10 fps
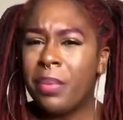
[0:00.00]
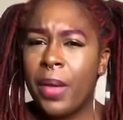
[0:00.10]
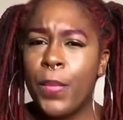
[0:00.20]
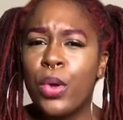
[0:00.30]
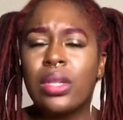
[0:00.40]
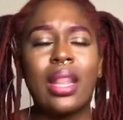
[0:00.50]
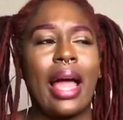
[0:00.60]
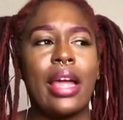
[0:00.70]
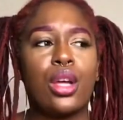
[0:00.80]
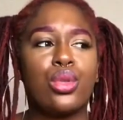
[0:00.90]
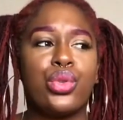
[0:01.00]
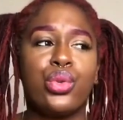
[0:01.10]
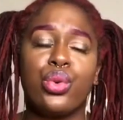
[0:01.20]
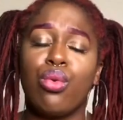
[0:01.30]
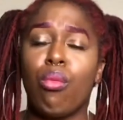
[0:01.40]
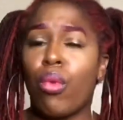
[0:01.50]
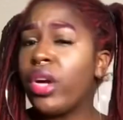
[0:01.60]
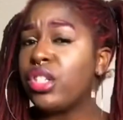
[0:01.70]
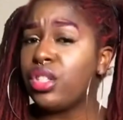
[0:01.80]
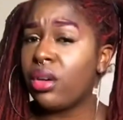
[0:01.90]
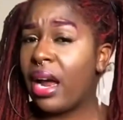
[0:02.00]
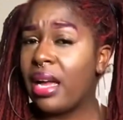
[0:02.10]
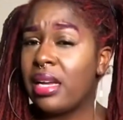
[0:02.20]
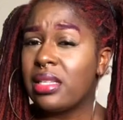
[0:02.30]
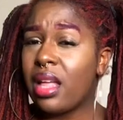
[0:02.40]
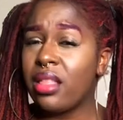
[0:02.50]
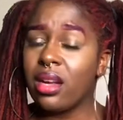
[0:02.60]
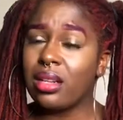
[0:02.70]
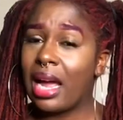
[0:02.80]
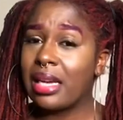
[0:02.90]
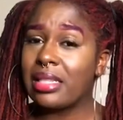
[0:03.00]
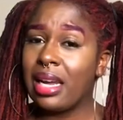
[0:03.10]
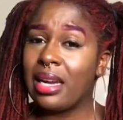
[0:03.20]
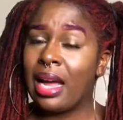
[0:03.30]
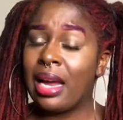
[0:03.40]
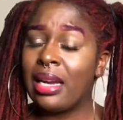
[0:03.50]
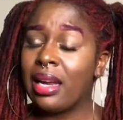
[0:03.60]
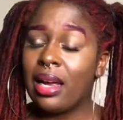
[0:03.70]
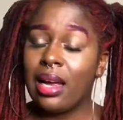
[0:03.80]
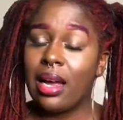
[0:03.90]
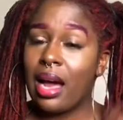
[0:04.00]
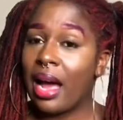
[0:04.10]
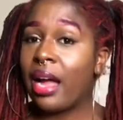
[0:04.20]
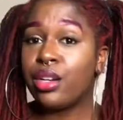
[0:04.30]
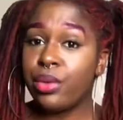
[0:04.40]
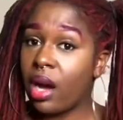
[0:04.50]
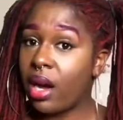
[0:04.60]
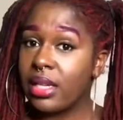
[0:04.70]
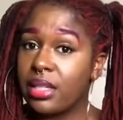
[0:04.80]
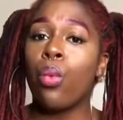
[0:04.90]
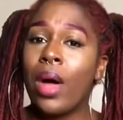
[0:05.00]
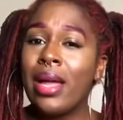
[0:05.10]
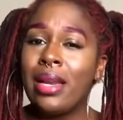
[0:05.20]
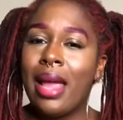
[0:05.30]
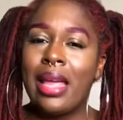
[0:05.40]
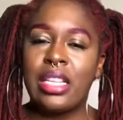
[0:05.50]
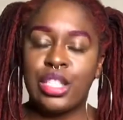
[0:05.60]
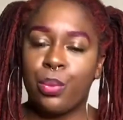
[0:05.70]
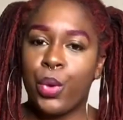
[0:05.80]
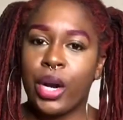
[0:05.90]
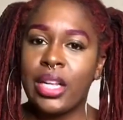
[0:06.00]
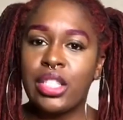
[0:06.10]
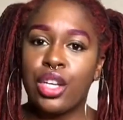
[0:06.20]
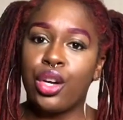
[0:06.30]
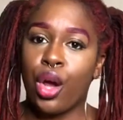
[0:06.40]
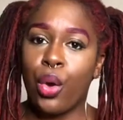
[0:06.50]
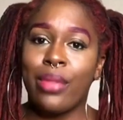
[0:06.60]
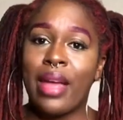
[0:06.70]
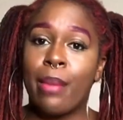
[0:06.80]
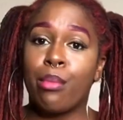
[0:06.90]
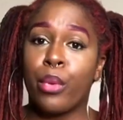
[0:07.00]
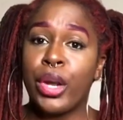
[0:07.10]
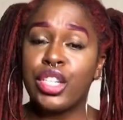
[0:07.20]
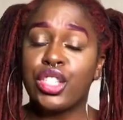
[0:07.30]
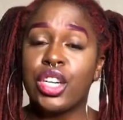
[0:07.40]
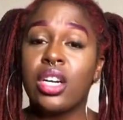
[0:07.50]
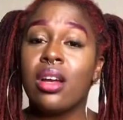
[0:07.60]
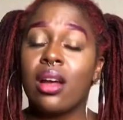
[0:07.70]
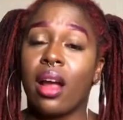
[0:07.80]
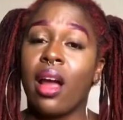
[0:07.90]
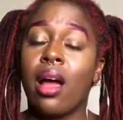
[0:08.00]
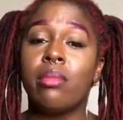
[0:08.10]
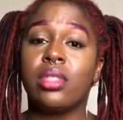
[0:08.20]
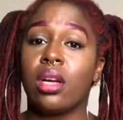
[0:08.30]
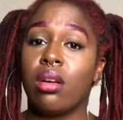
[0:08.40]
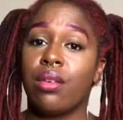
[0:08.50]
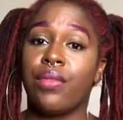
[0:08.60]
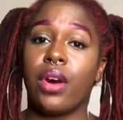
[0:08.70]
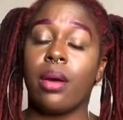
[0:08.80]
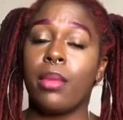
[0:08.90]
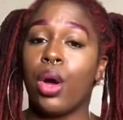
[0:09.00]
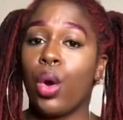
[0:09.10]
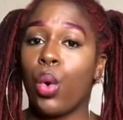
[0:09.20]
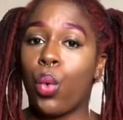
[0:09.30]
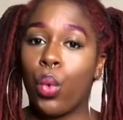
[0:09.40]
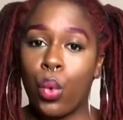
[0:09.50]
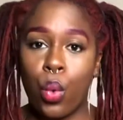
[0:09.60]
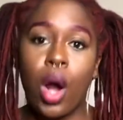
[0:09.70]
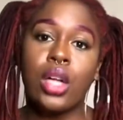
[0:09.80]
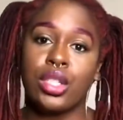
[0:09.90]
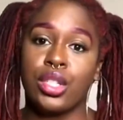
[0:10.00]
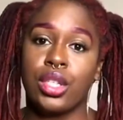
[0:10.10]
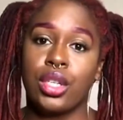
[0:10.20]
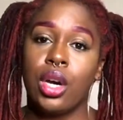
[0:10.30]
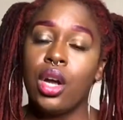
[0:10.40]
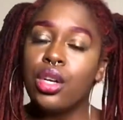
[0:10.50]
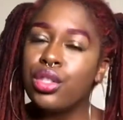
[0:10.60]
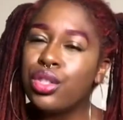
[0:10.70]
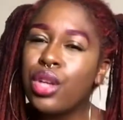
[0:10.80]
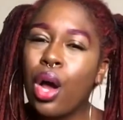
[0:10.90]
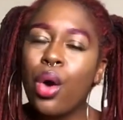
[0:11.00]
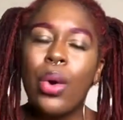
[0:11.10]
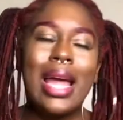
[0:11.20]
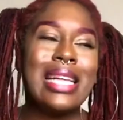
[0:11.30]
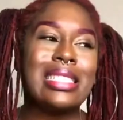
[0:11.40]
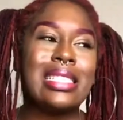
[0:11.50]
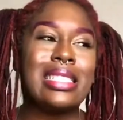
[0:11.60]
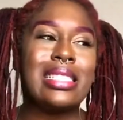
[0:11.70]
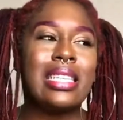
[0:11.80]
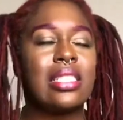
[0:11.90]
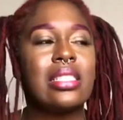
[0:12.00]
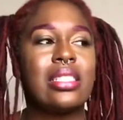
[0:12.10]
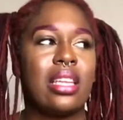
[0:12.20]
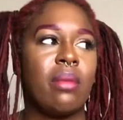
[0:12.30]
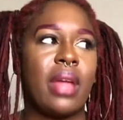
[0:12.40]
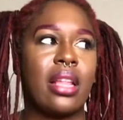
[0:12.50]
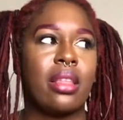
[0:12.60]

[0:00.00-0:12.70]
people like to moisturize their locks at night. I do not. One, it is important to know that moisture comes from water. So it doesn't seem like the